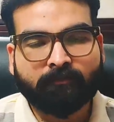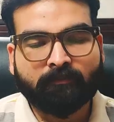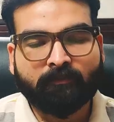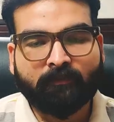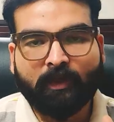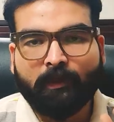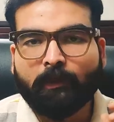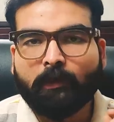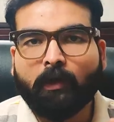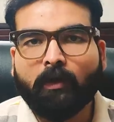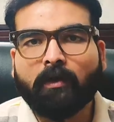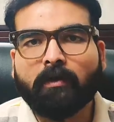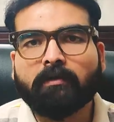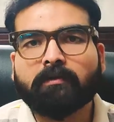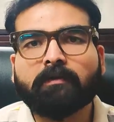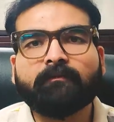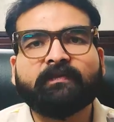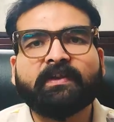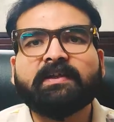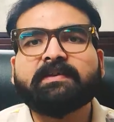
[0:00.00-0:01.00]
The lords
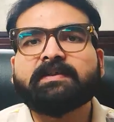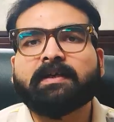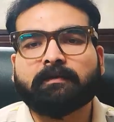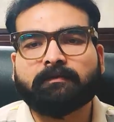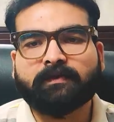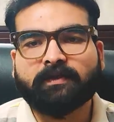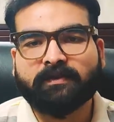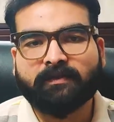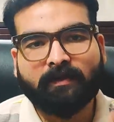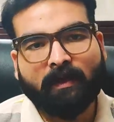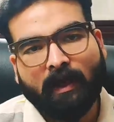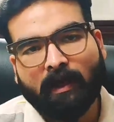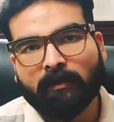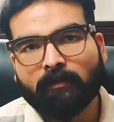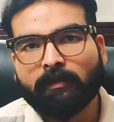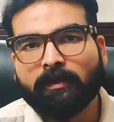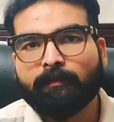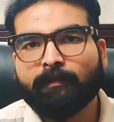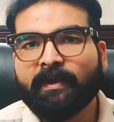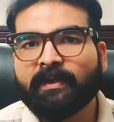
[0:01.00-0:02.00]
of these houses are
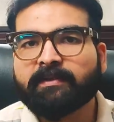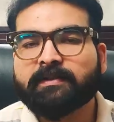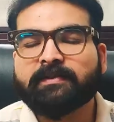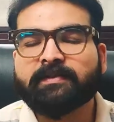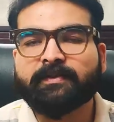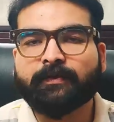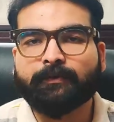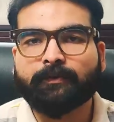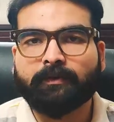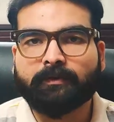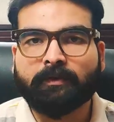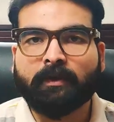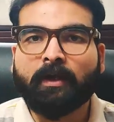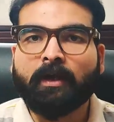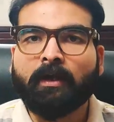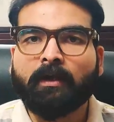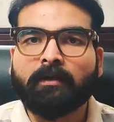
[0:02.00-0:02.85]
going to make this yoga.